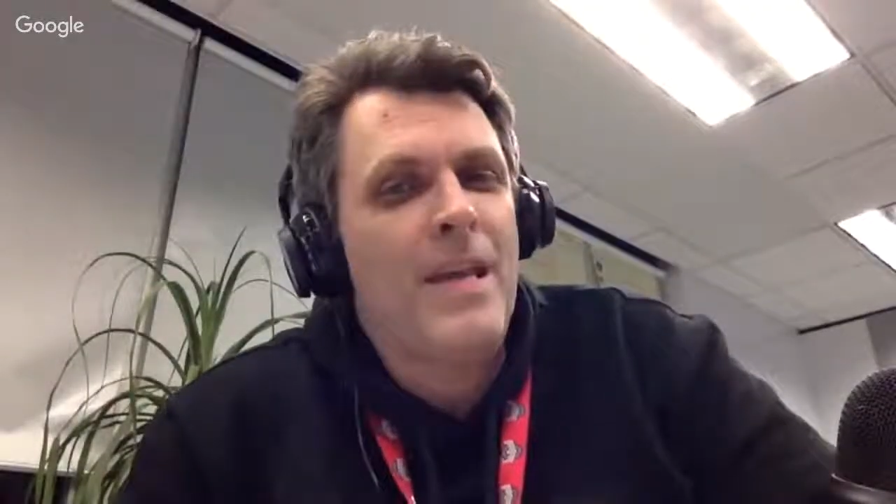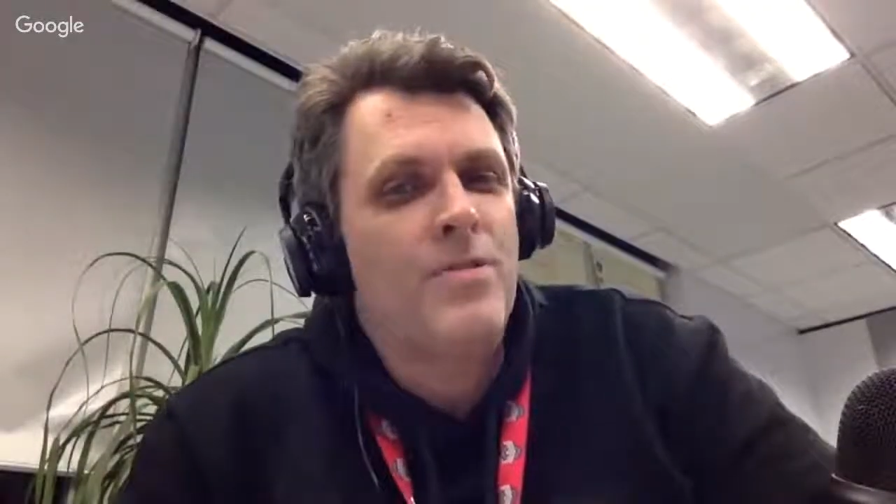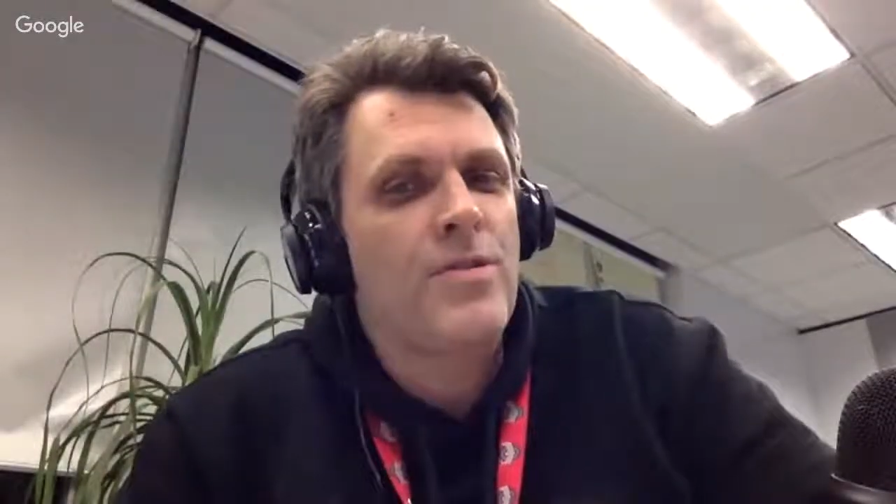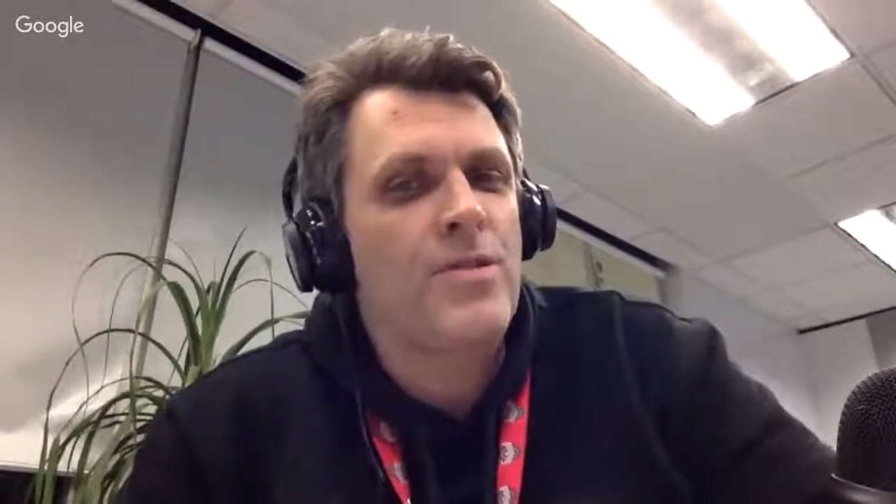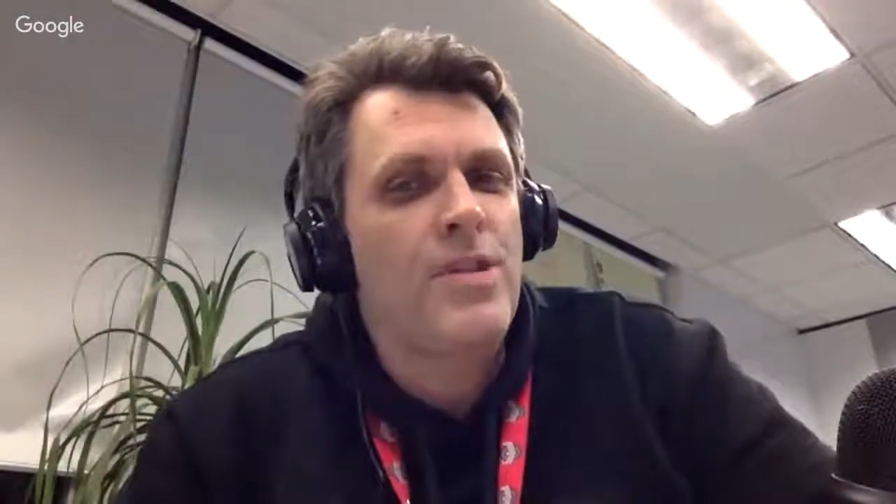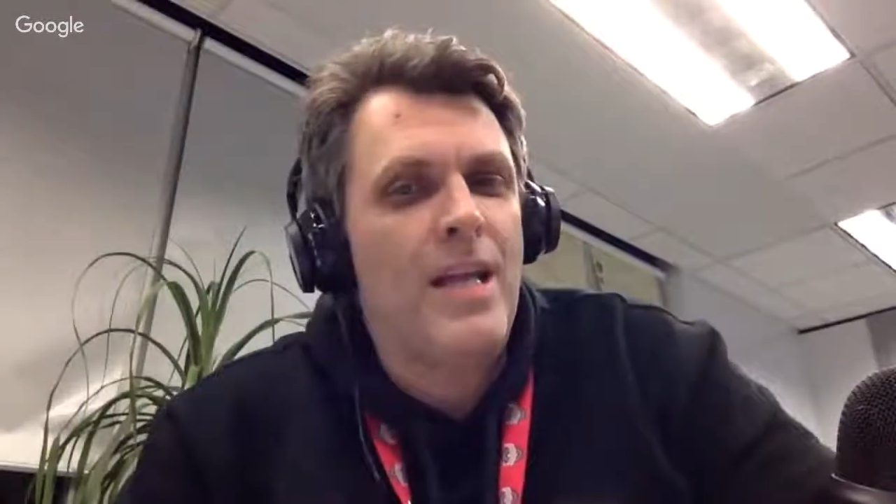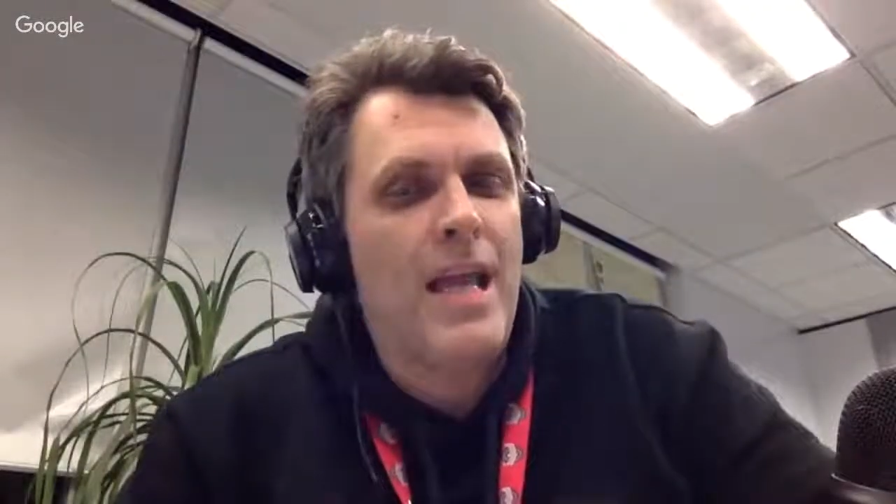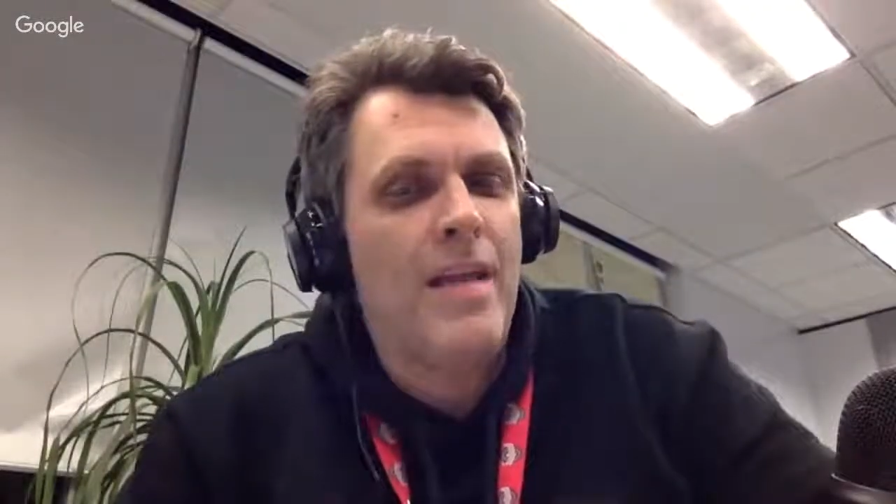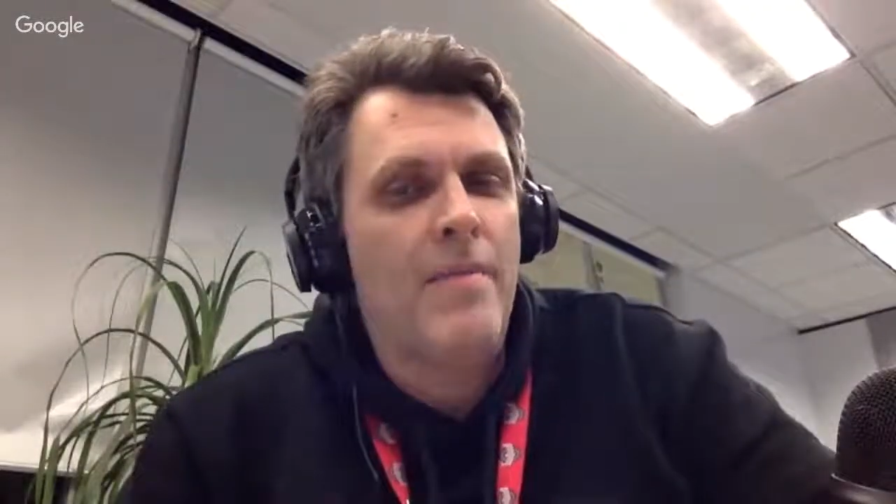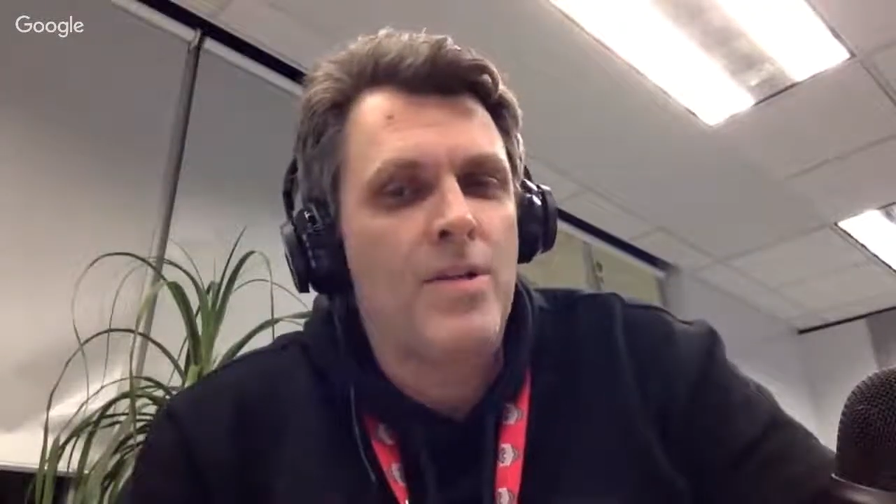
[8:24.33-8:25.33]
interested
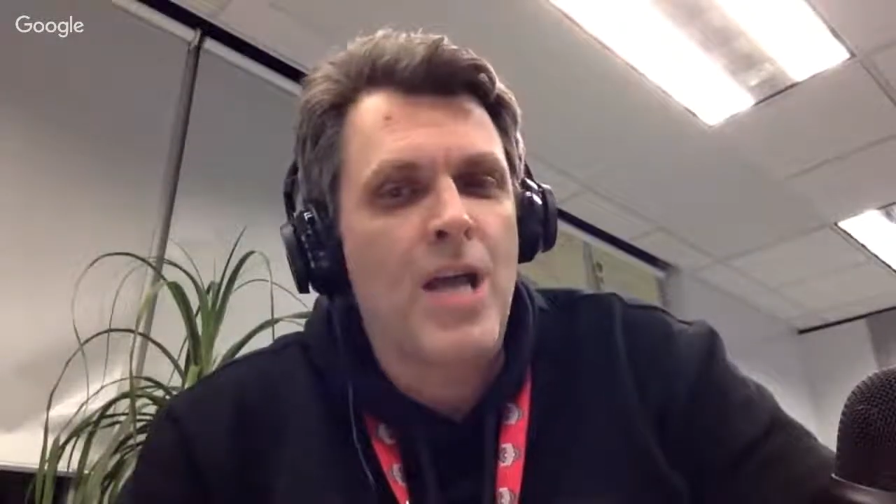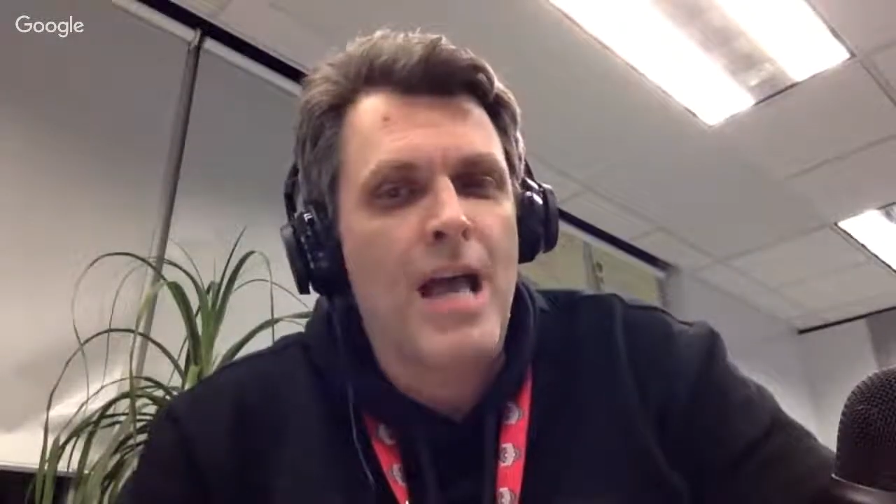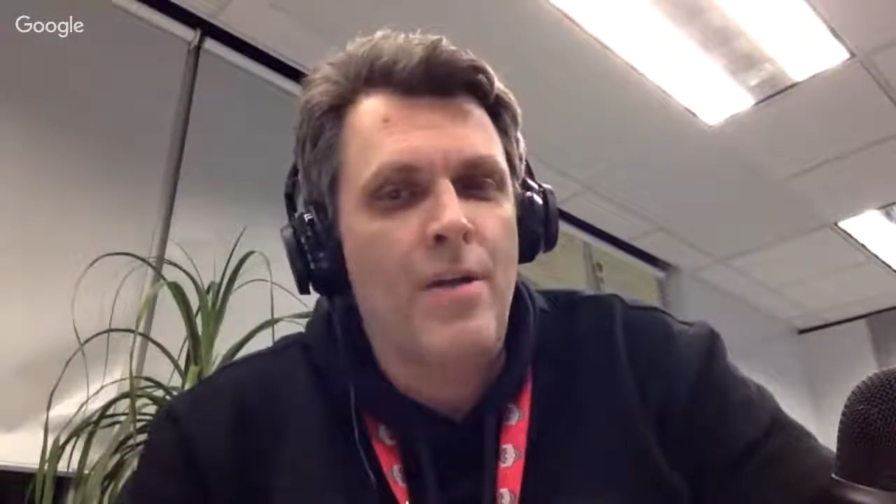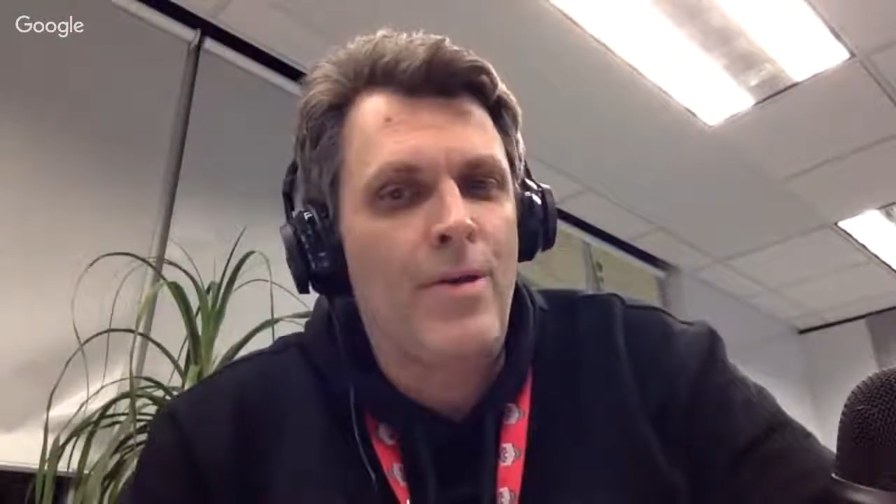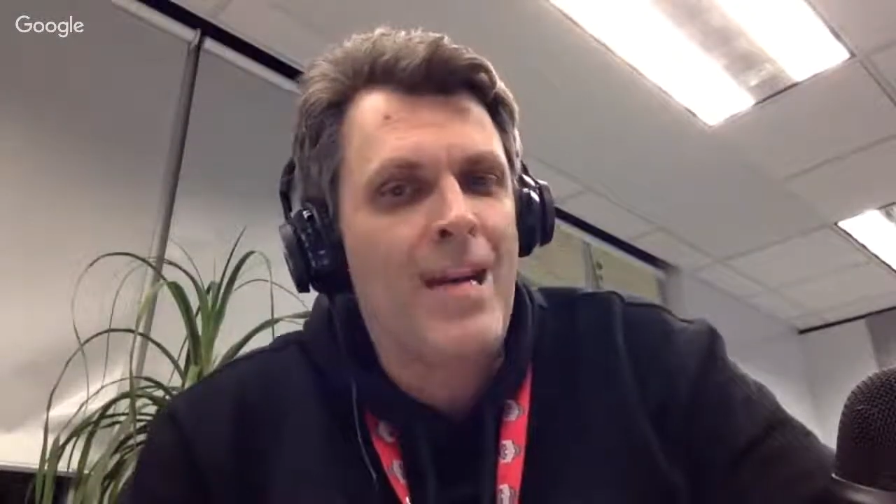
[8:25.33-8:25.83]
in Machado in